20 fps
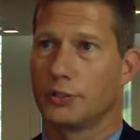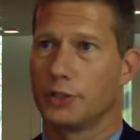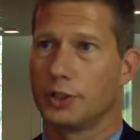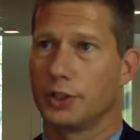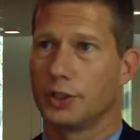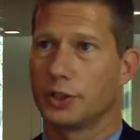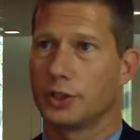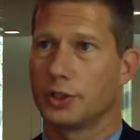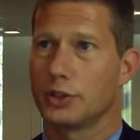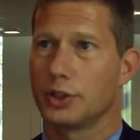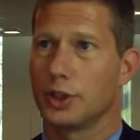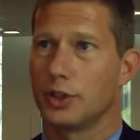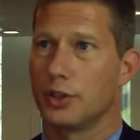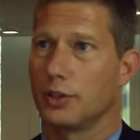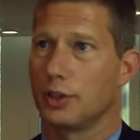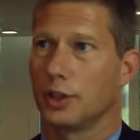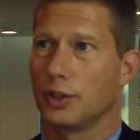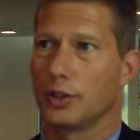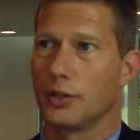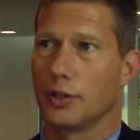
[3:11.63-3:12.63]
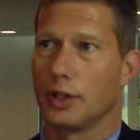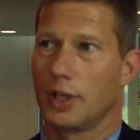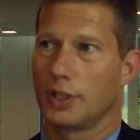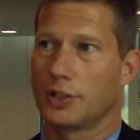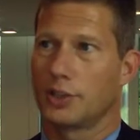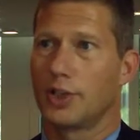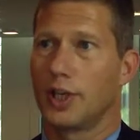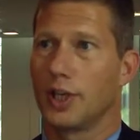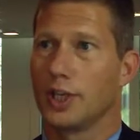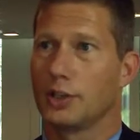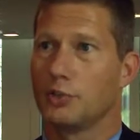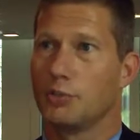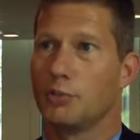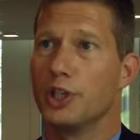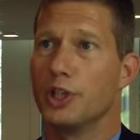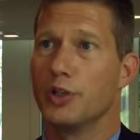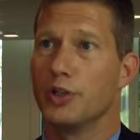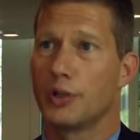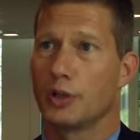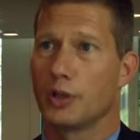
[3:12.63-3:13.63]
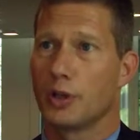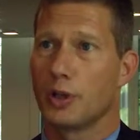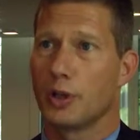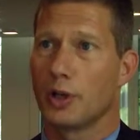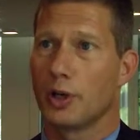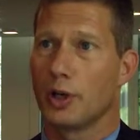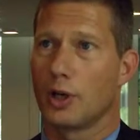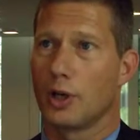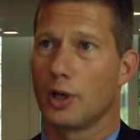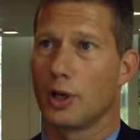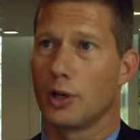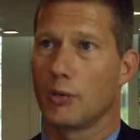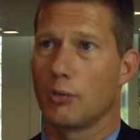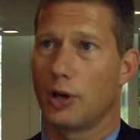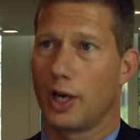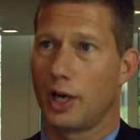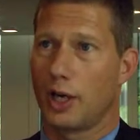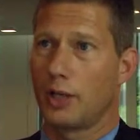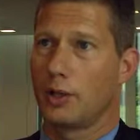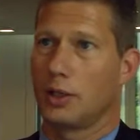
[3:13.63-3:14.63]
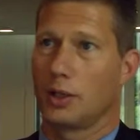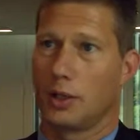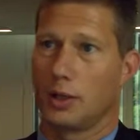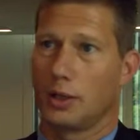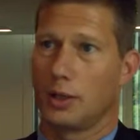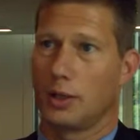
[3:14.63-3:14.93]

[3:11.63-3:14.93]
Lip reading: for instance, and you can exchange meat by